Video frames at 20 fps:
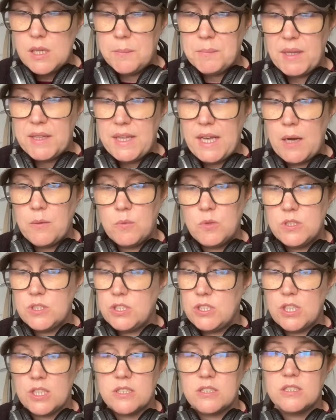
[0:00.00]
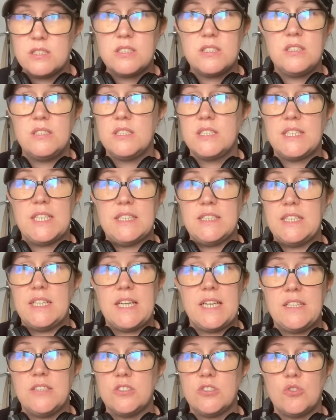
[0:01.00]
but that was just
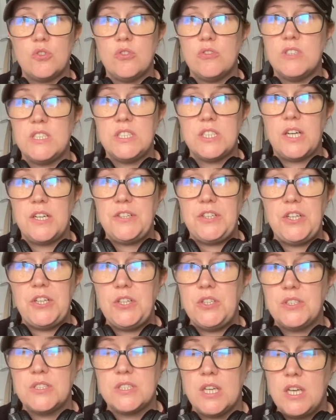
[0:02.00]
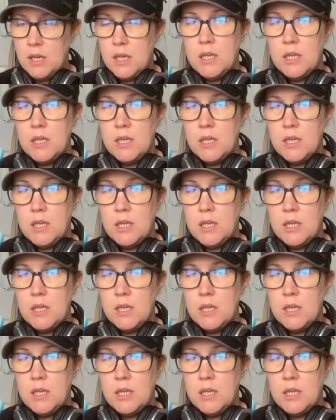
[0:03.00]
sitting in storage unused.